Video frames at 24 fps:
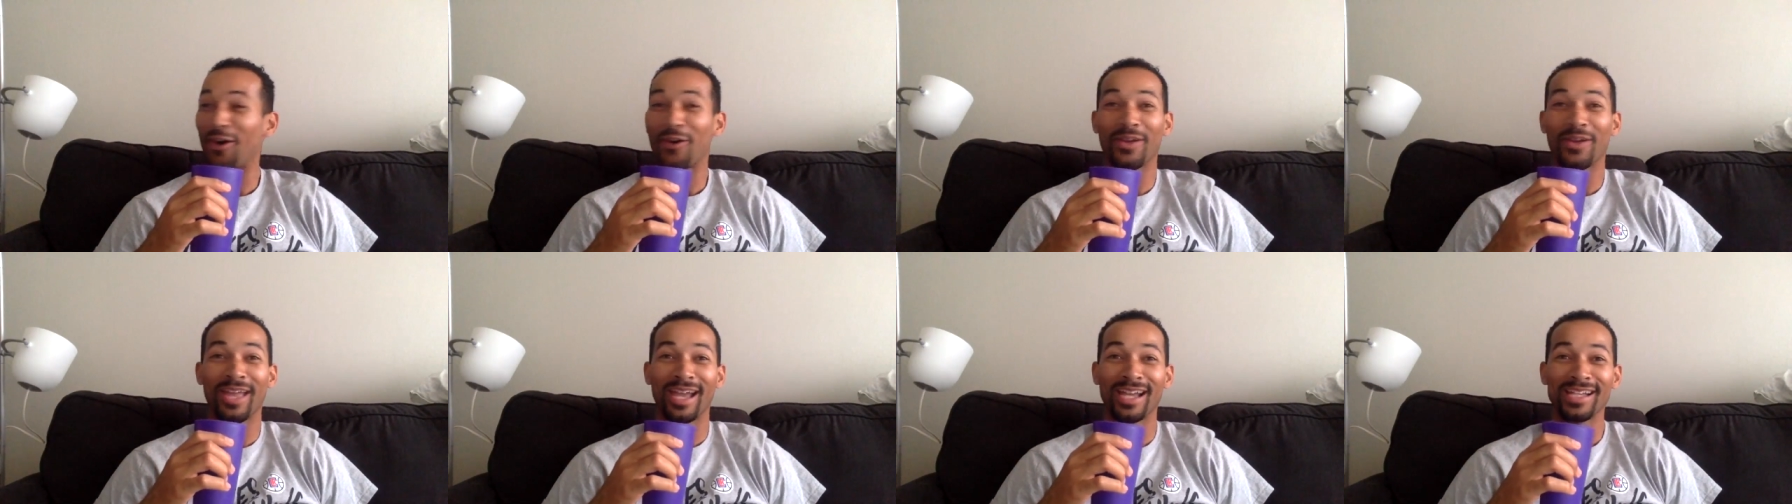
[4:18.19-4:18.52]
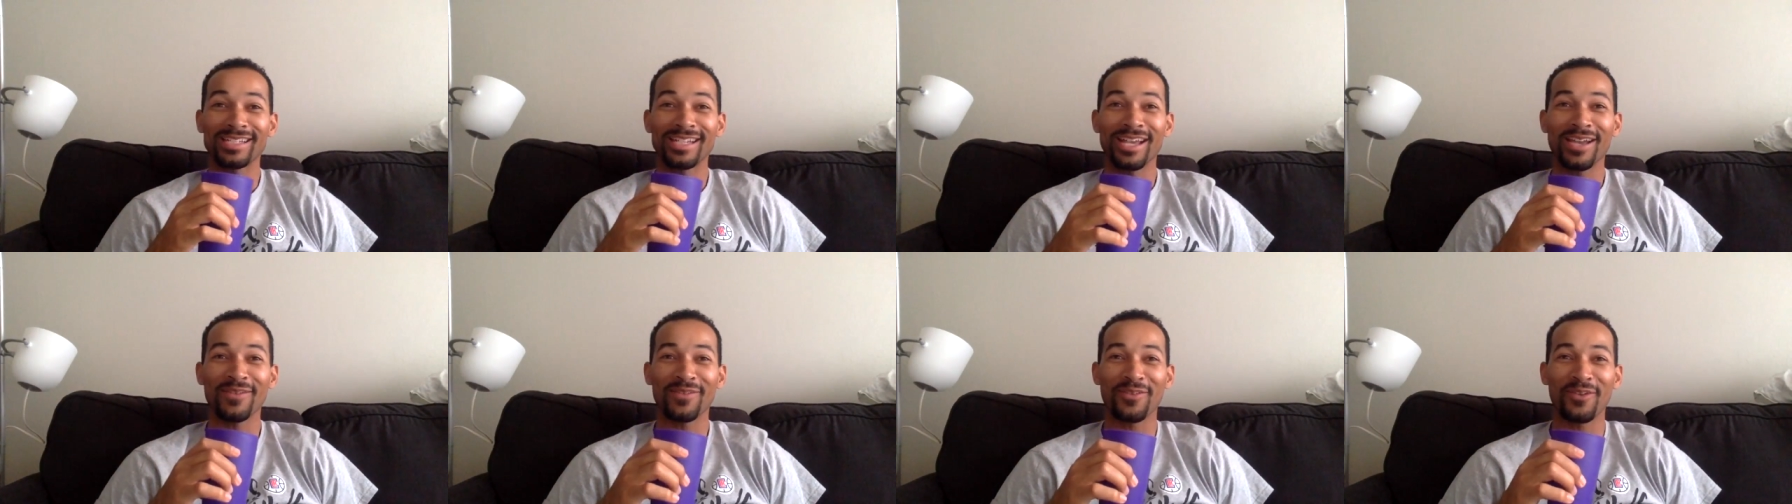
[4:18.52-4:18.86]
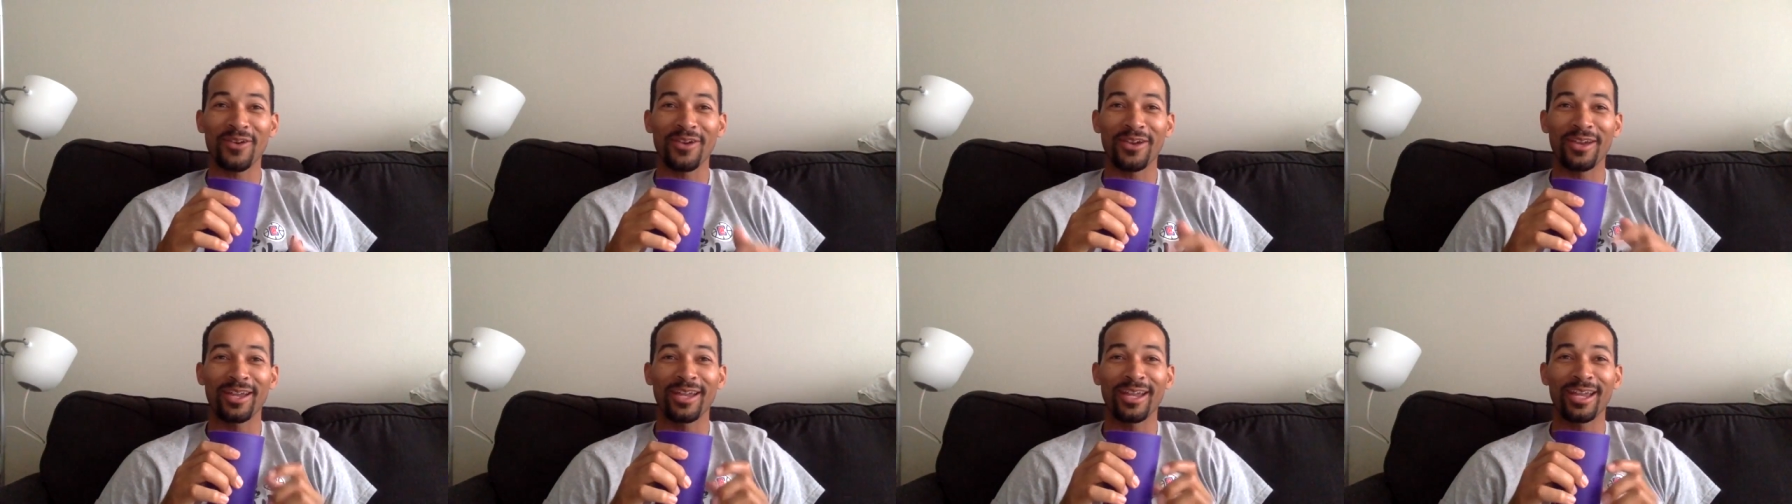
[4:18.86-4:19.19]
Okay,
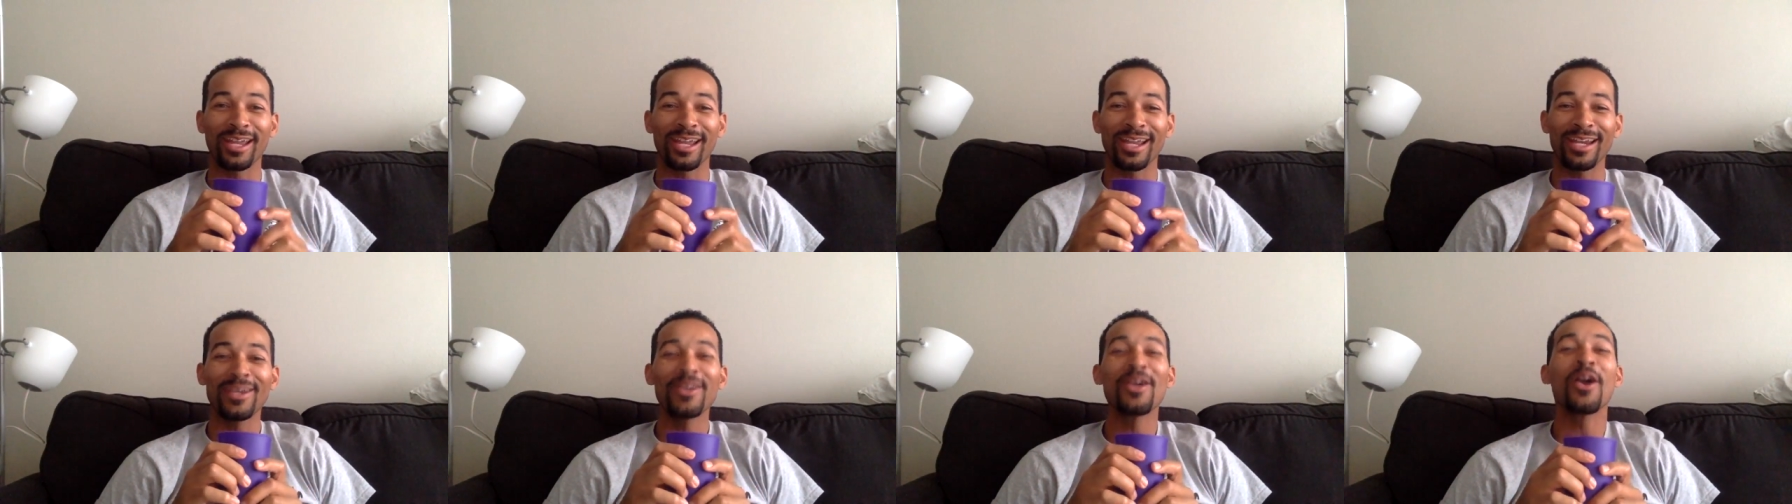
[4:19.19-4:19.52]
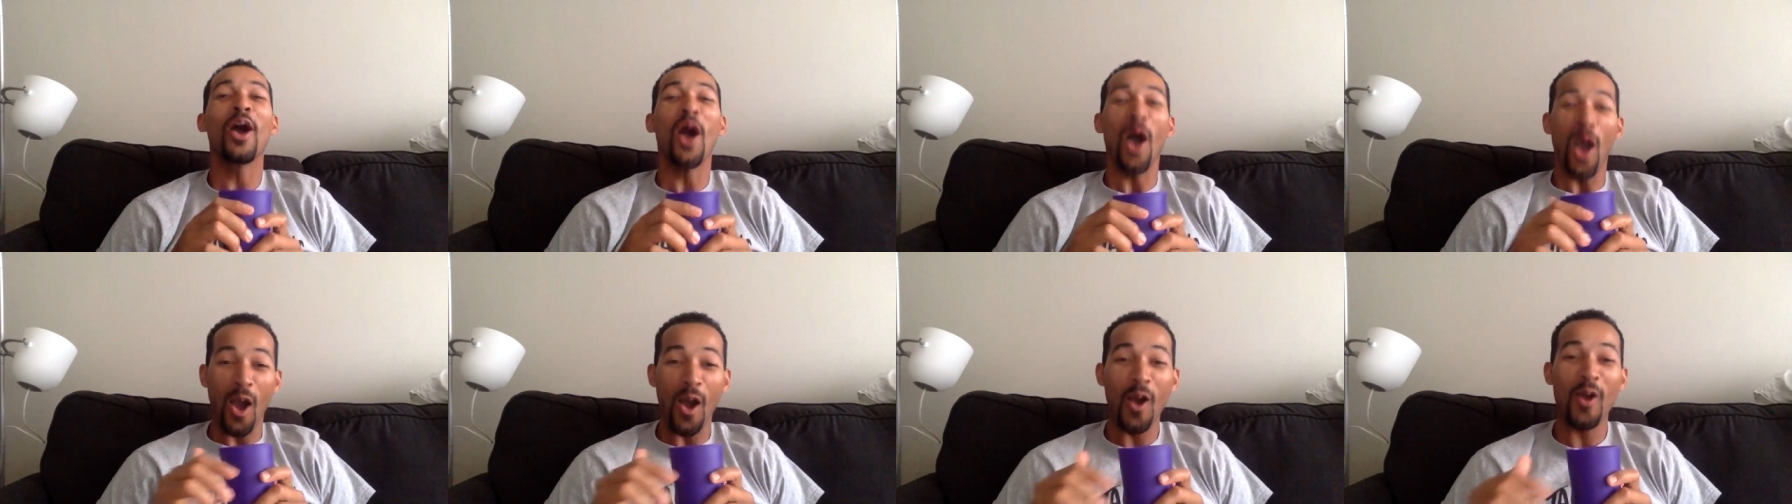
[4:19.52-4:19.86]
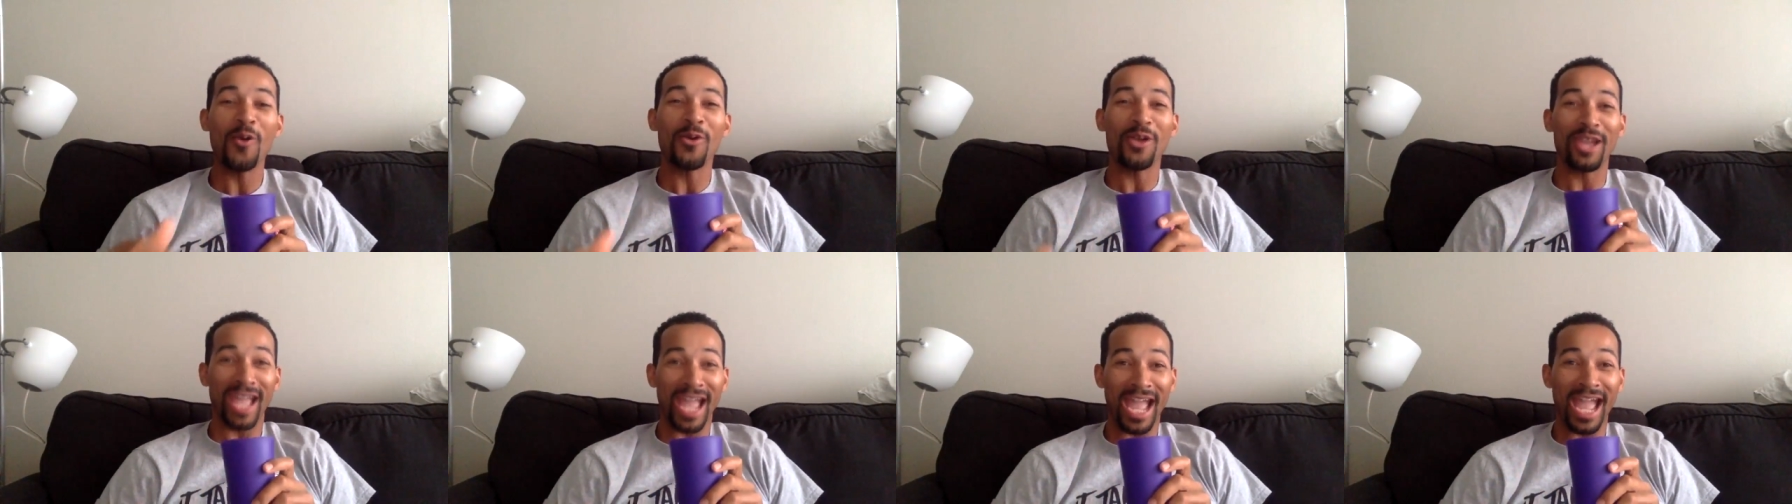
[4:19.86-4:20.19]
Jeff Green.
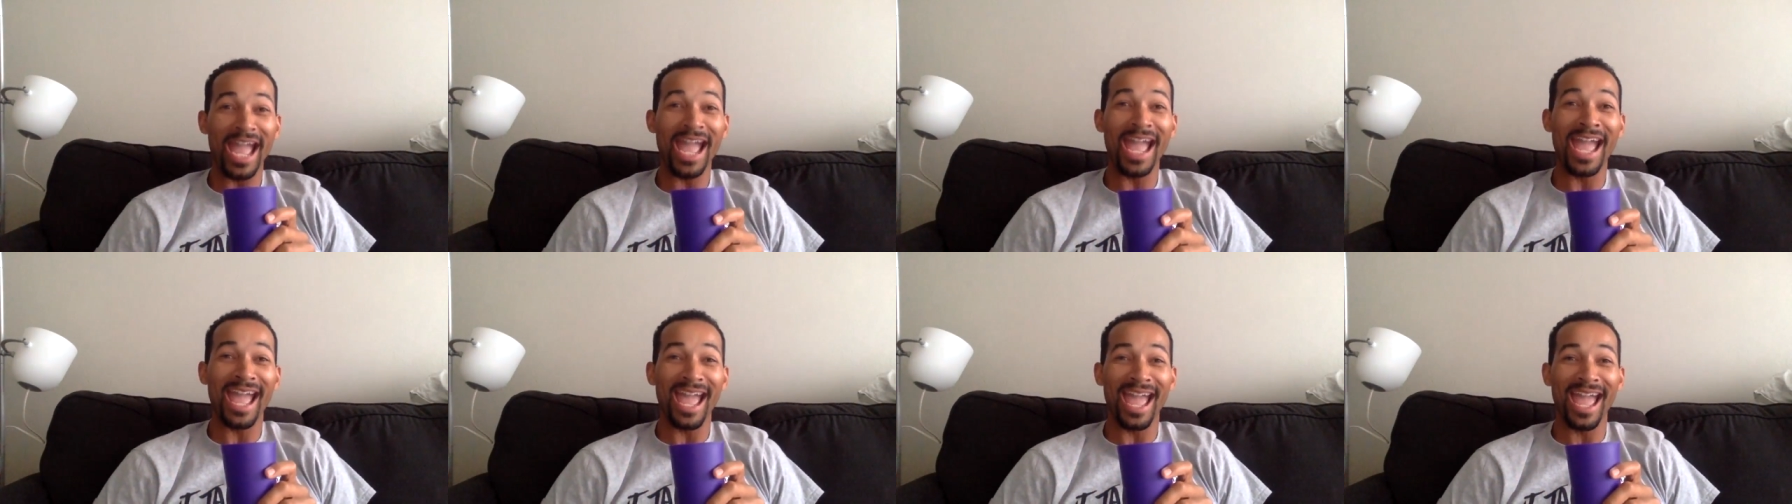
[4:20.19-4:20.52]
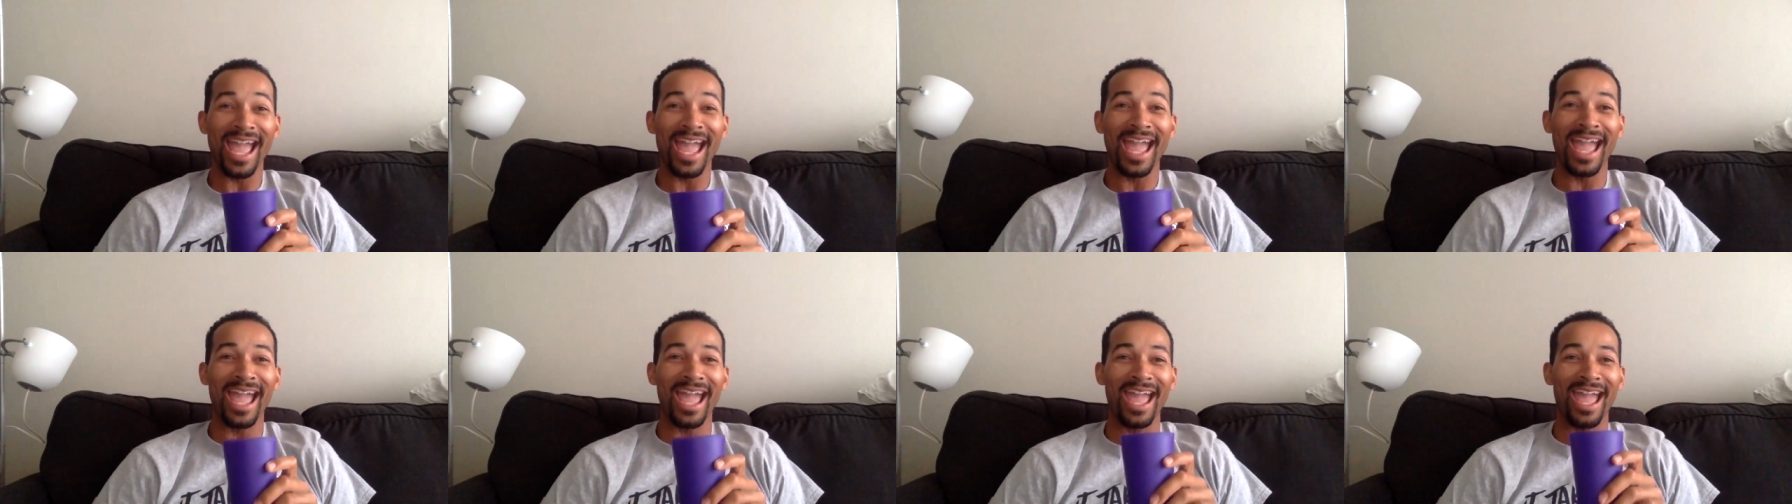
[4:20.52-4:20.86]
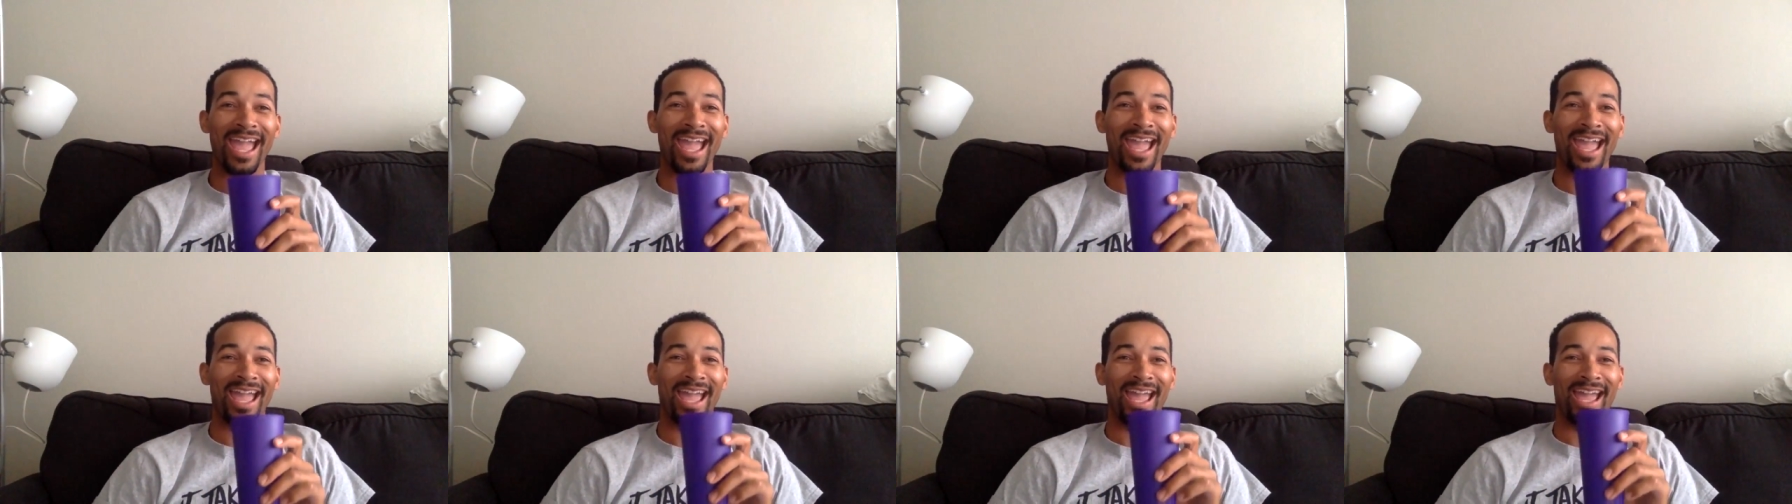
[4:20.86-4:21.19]

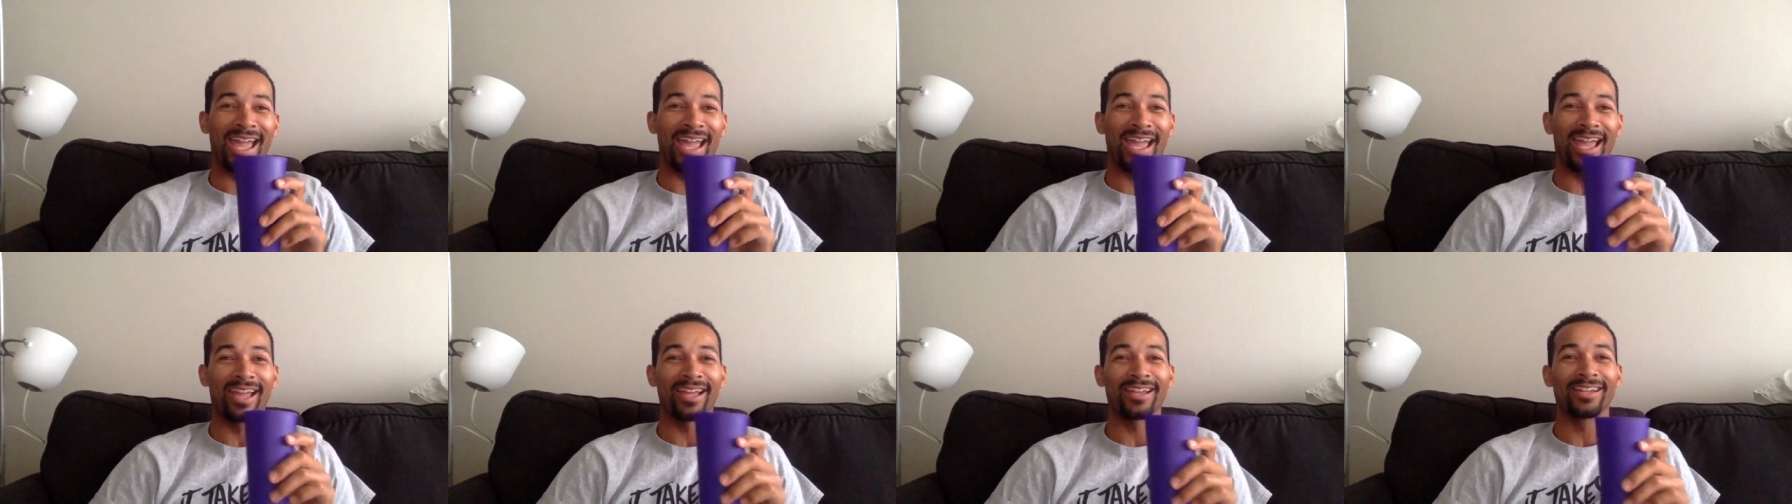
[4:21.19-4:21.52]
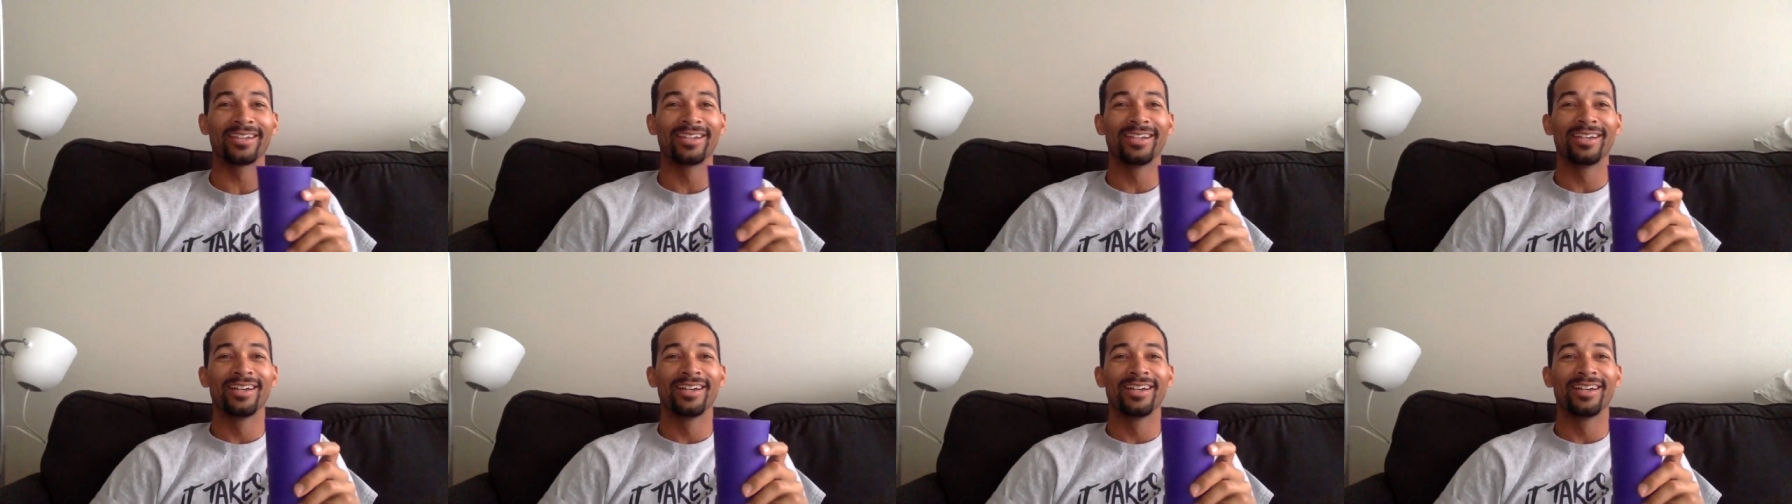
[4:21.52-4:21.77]
Okay.